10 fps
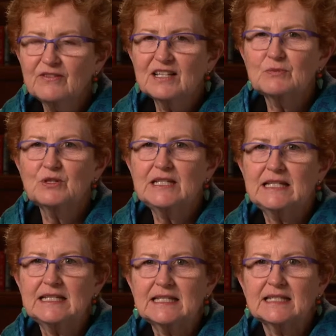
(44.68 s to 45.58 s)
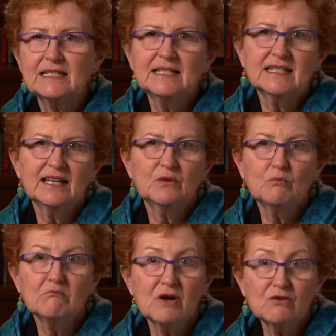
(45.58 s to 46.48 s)
expertise is
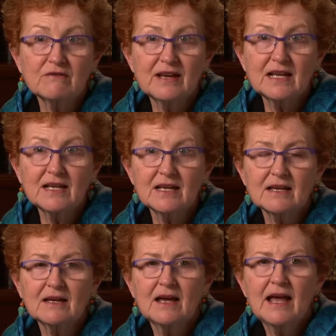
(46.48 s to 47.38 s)
in motivating